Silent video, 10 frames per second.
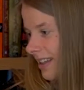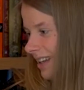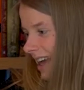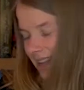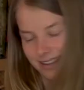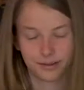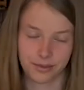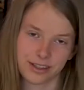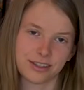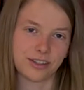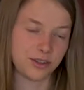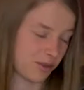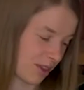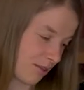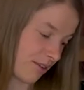had something to do
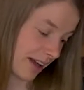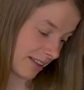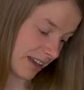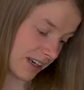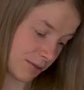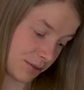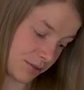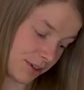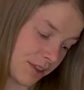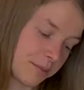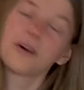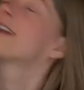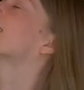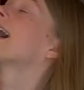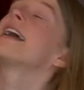with the fact that it was 4 in the
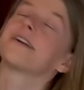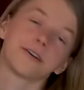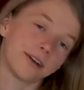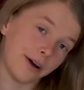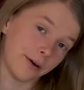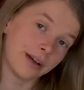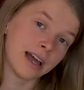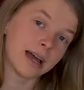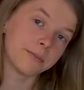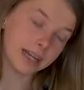morning. I don't know. But